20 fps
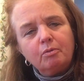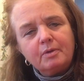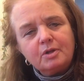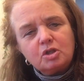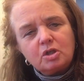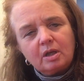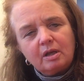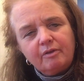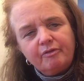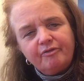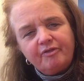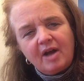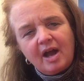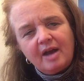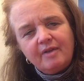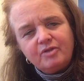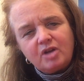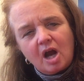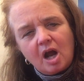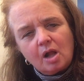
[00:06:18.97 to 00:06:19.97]
originally
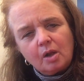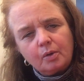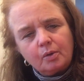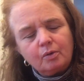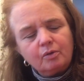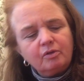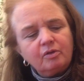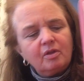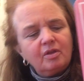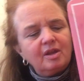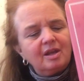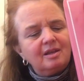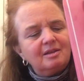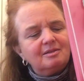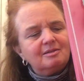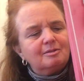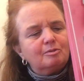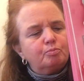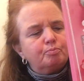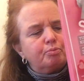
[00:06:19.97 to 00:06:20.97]
five dollars
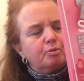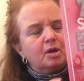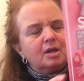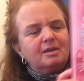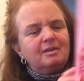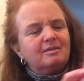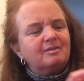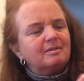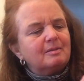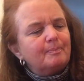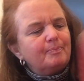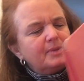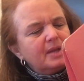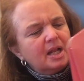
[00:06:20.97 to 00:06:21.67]
these spritz